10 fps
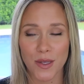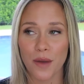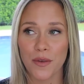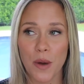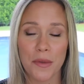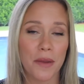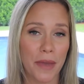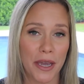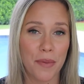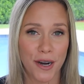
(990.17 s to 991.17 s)
So if you want me to
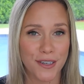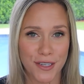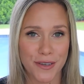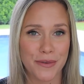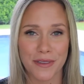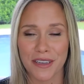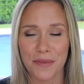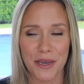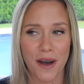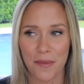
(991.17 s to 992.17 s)
make a part 2, leave
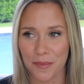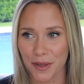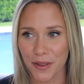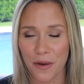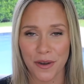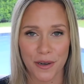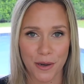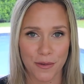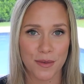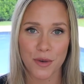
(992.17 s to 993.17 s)
me a comment below and I'll
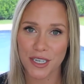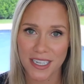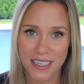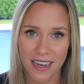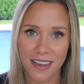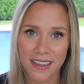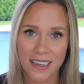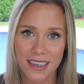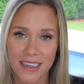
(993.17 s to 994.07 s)
go into more detail.